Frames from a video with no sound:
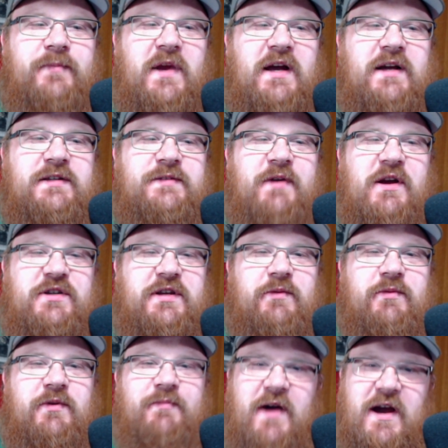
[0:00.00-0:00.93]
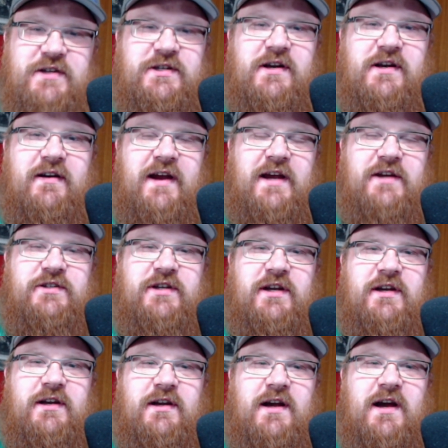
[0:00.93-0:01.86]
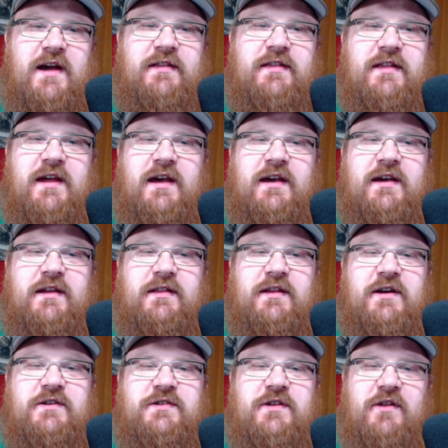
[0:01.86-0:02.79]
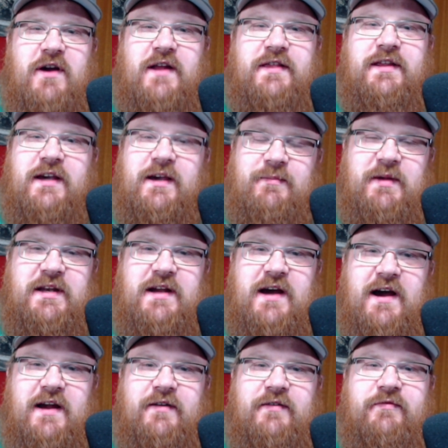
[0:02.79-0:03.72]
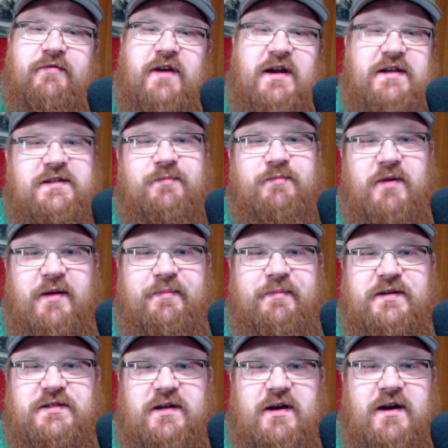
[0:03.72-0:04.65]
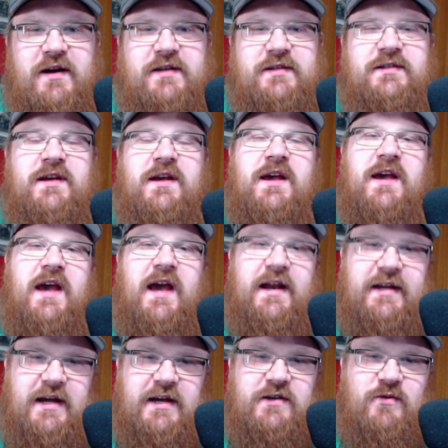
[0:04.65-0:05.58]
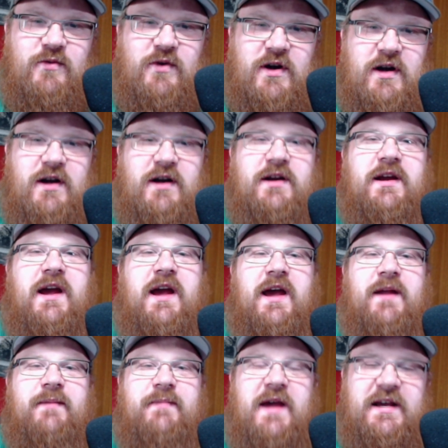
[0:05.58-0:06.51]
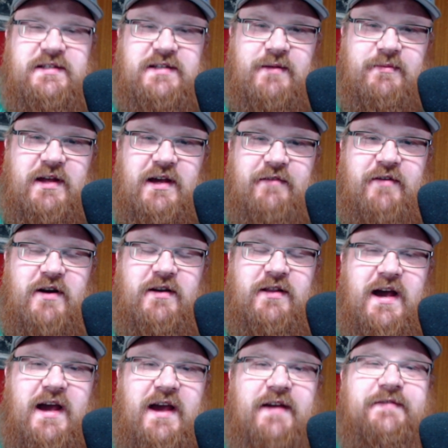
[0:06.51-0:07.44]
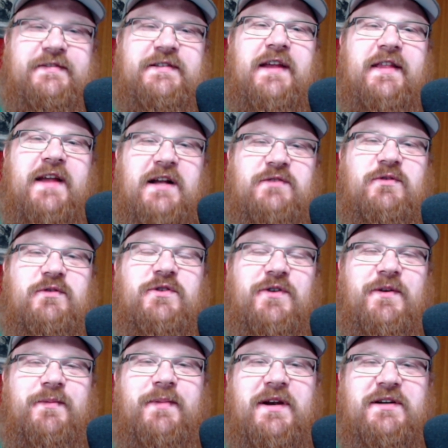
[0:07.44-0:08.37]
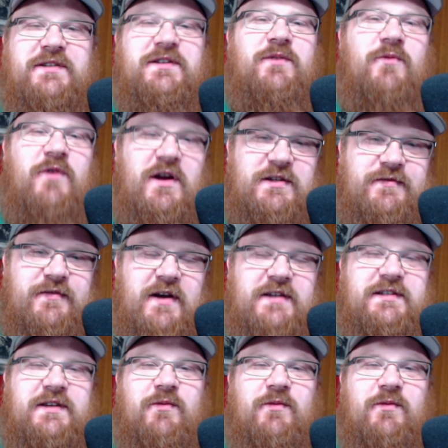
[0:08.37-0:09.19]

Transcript: Especially with my generation, I think there's a lot that can be done for us to pull up our socks and get to work and make something of our lives. And that's what Jordan Peterson wants for us.